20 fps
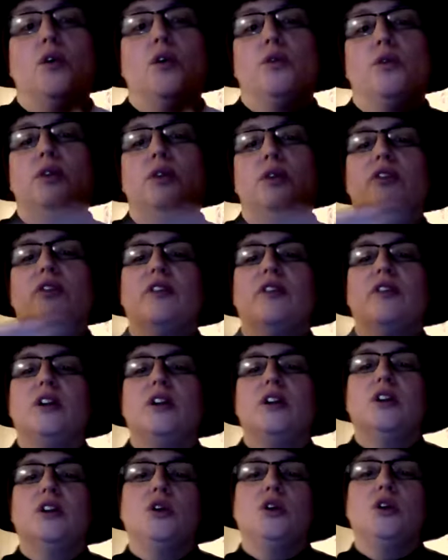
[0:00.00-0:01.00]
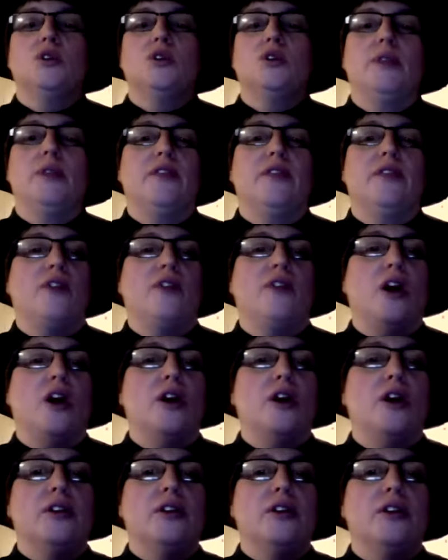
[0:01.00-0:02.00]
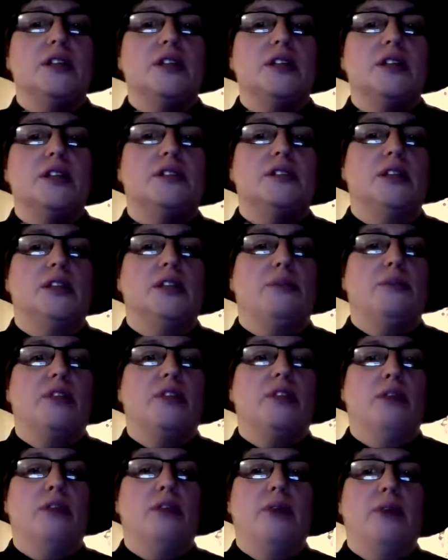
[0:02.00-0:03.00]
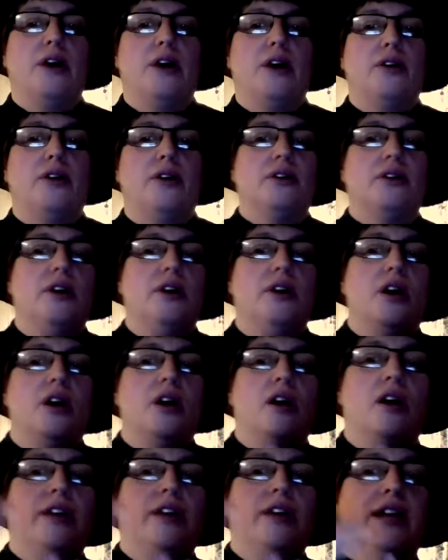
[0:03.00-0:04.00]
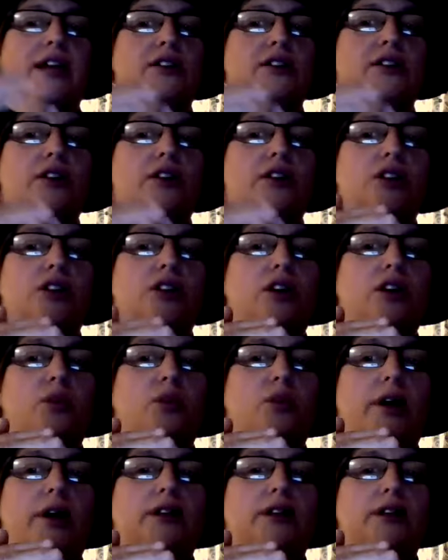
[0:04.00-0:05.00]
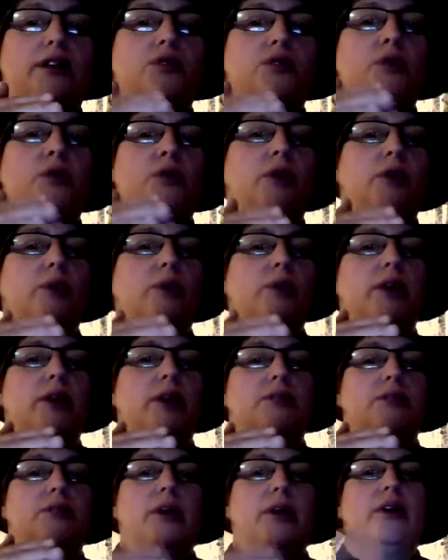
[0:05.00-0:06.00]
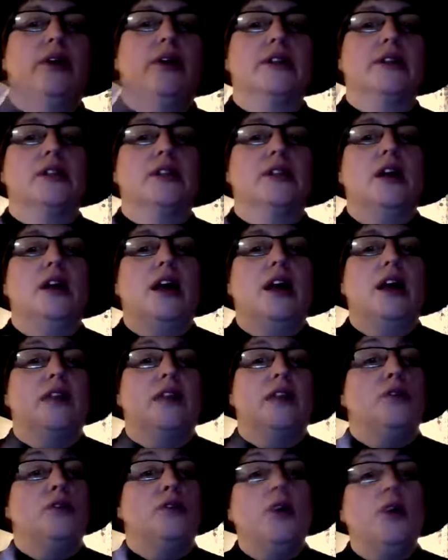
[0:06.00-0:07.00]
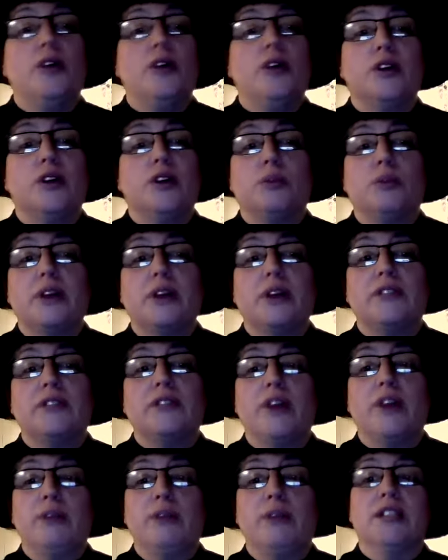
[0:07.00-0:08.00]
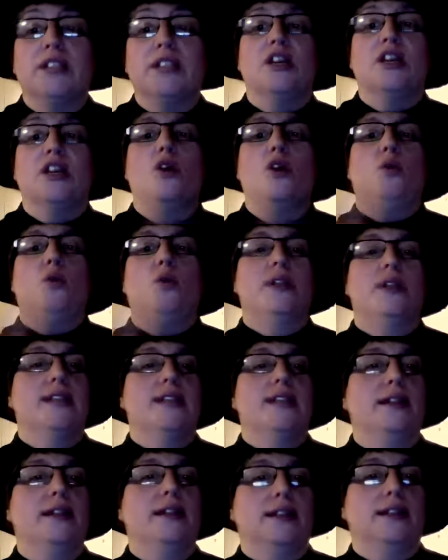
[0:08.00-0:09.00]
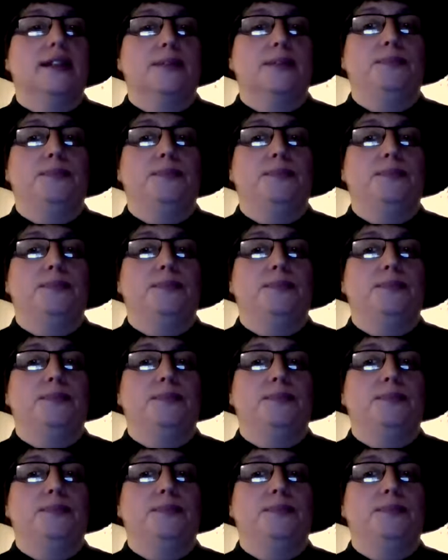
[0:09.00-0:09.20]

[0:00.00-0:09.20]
Riverfield used to be the farthest tip of the empire on the edge of the uncharted wilds when Mirabelle's parents and a few other enterprising families went and settled it.